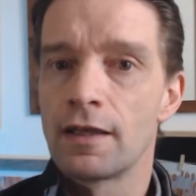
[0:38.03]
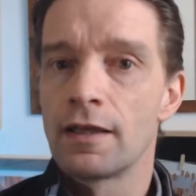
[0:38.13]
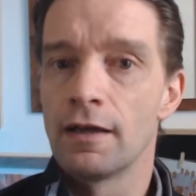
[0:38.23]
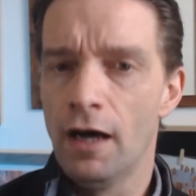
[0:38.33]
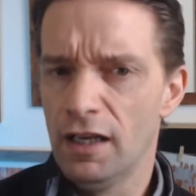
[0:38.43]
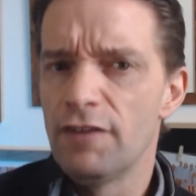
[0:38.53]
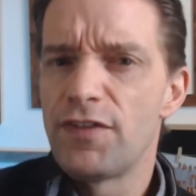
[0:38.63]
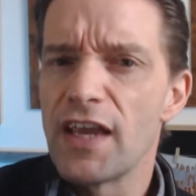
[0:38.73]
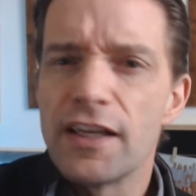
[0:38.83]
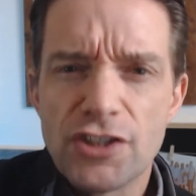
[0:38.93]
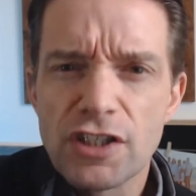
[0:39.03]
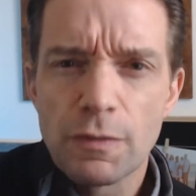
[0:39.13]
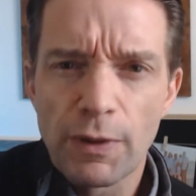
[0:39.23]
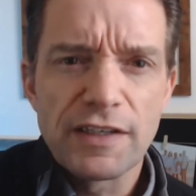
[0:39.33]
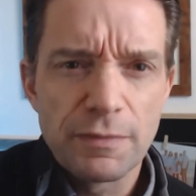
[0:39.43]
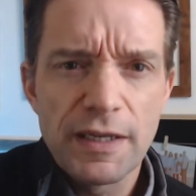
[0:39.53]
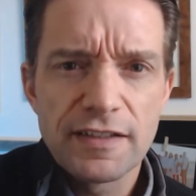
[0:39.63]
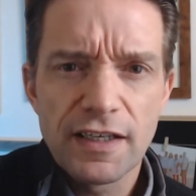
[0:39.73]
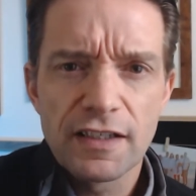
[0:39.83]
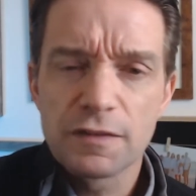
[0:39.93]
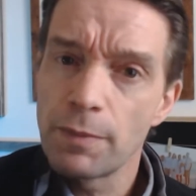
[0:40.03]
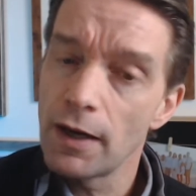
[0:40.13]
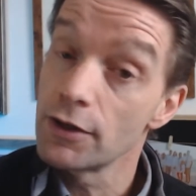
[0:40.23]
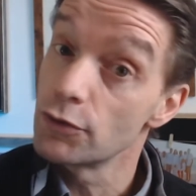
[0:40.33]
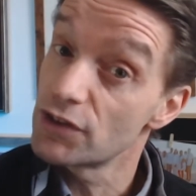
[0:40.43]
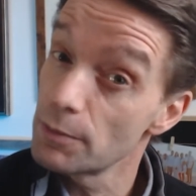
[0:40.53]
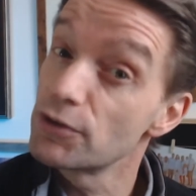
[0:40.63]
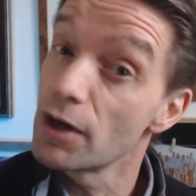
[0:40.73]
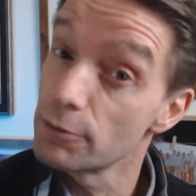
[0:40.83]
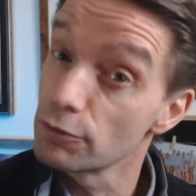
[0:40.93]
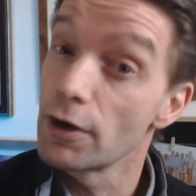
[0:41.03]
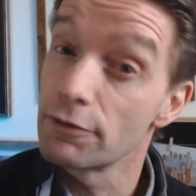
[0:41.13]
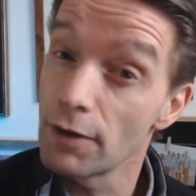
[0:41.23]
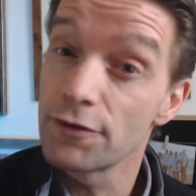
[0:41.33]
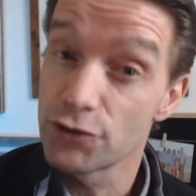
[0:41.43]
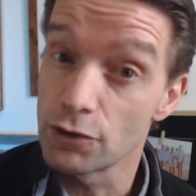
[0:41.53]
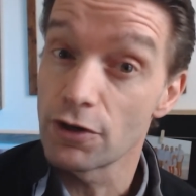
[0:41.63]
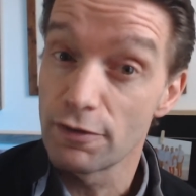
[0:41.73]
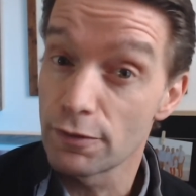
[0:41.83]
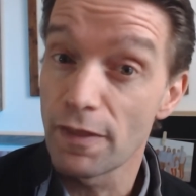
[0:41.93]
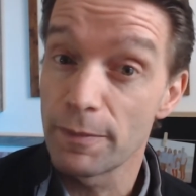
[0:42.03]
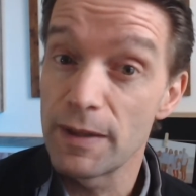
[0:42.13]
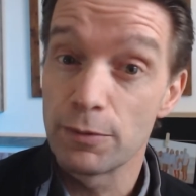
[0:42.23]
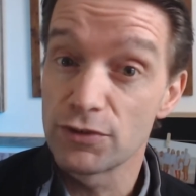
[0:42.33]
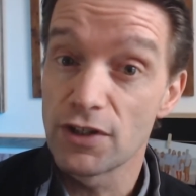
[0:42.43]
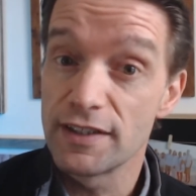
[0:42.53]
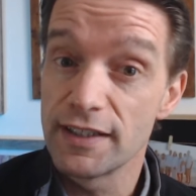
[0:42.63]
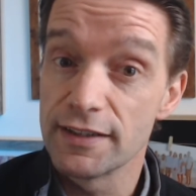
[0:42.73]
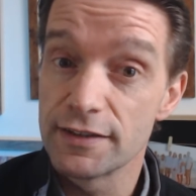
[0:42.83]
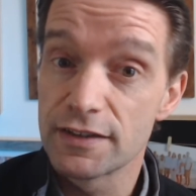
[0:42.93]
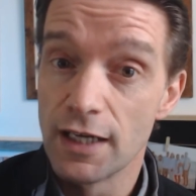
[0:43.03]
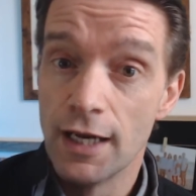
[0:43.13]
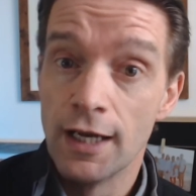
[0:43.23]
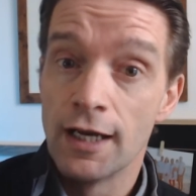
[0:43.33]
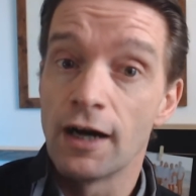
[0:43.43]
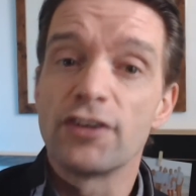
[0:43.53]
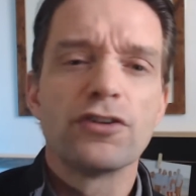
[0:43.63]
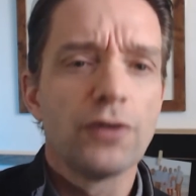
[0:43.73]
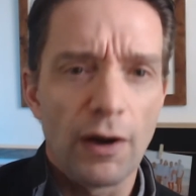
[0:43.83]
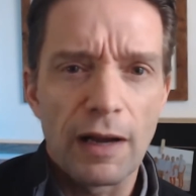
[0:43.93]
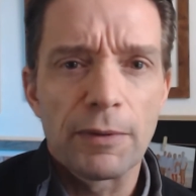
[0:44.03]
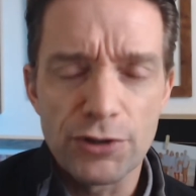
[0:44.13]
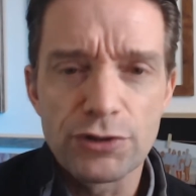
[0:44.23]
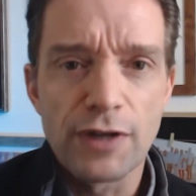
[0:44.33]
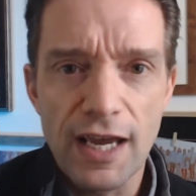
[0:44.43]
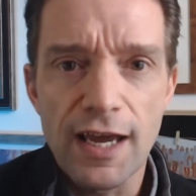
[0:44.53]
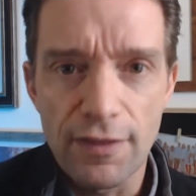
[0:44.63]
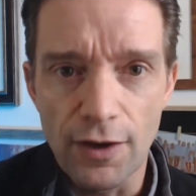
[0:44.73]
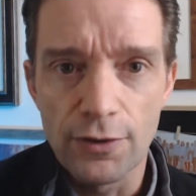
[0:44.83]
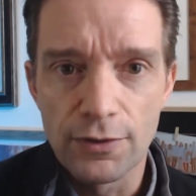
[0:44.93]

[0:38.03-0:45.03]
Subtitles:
I love the energy you bring to meetings, but you sometimes ride roughshod over other people's ideas. I do know how much you care, though.